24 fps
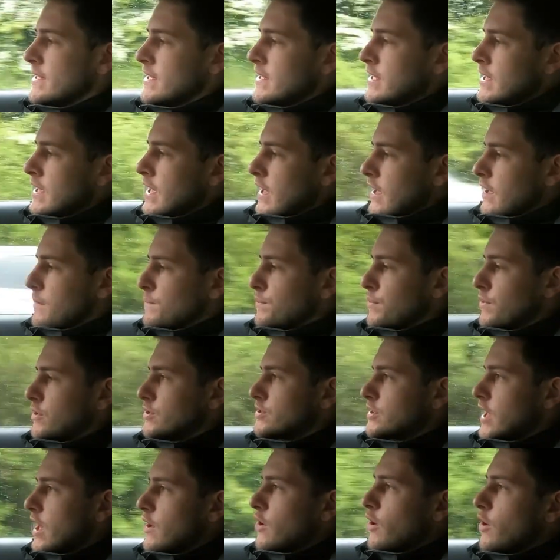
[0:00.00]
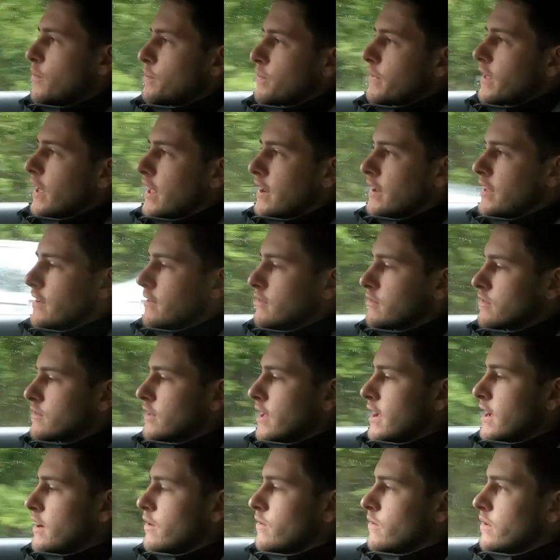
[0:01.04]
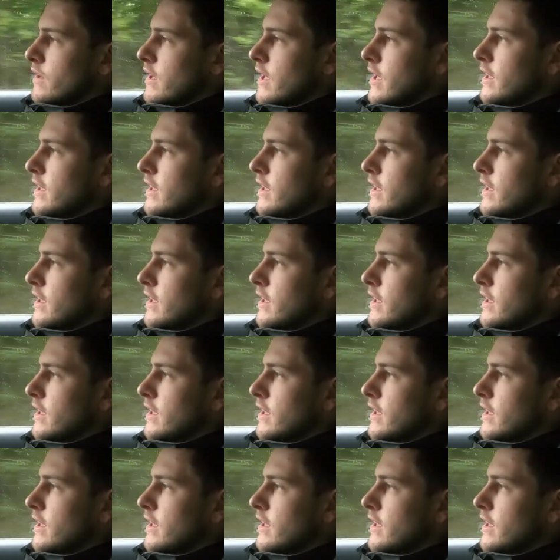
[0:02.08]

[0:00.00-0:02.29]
You can push that up and it will now